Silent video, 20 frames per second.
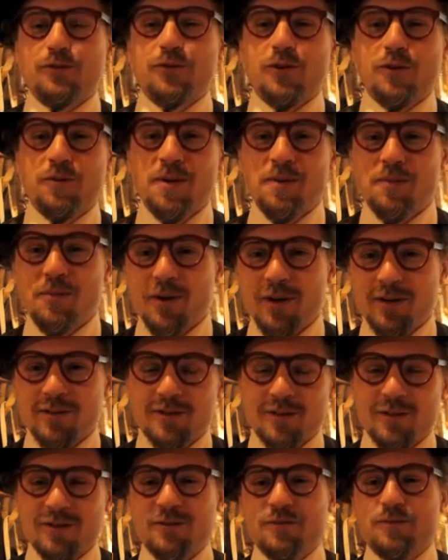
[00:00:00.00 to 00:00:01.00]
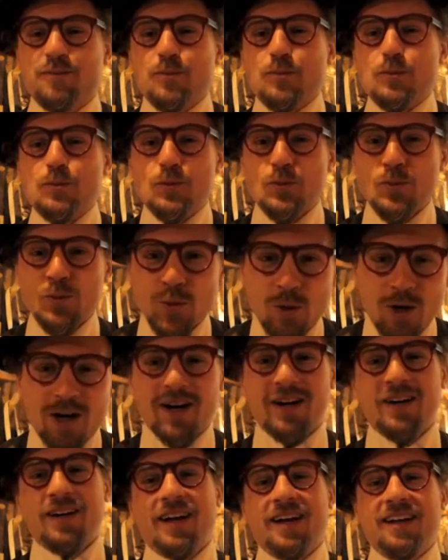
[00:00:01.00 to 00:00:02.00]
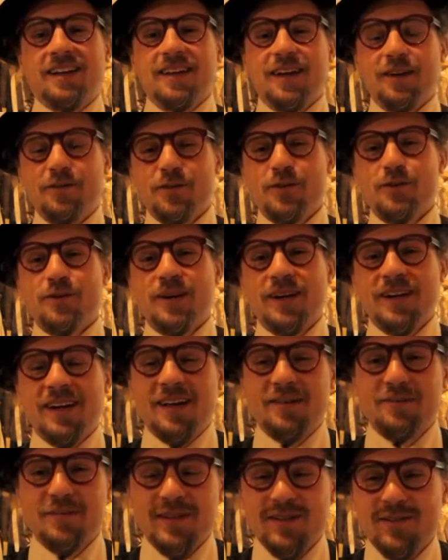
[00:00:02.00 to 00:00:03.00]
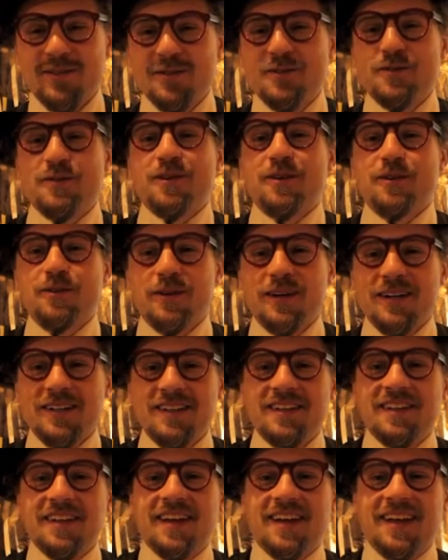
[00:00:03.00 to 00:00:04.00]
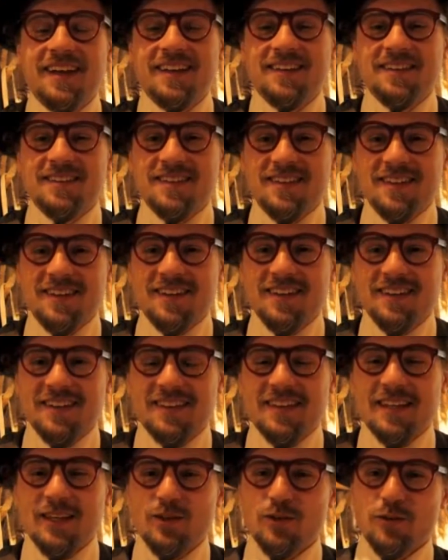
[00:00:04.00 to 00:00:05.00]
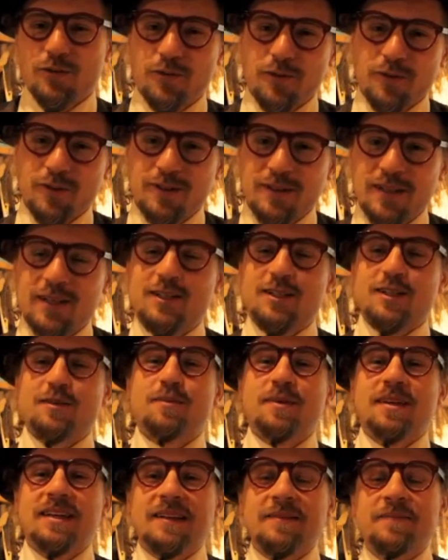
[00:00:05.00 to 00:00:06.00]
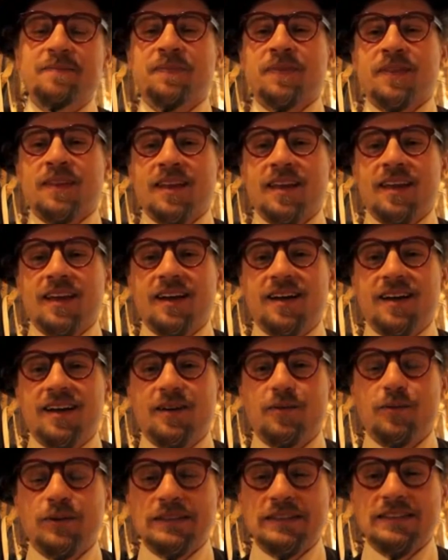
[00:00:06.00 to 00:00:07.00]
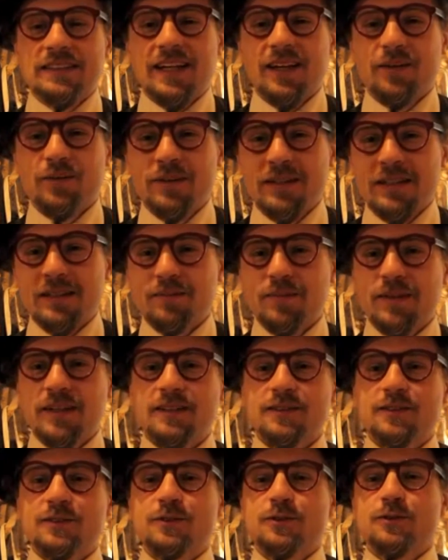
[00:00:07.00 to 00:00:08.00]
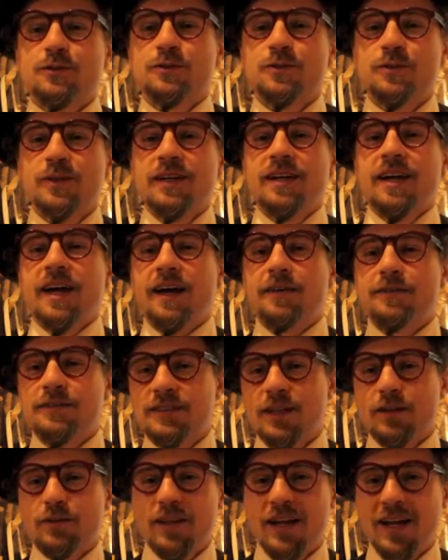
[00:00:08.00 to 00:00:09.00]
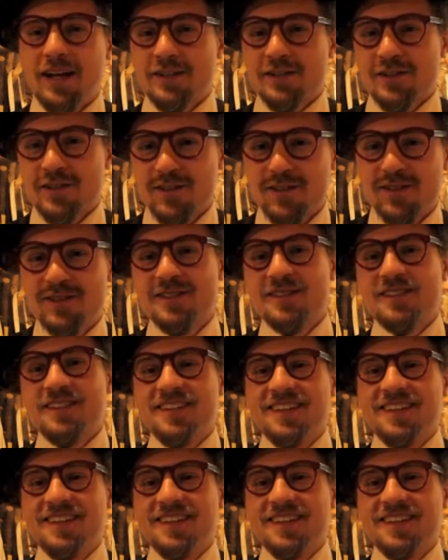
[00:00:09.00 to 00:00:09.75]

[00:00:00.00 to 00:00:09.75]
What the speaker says: for me, Porto. Mwah! I love you and I miss you already. And thank you for teaching me once again what it means to have saudades.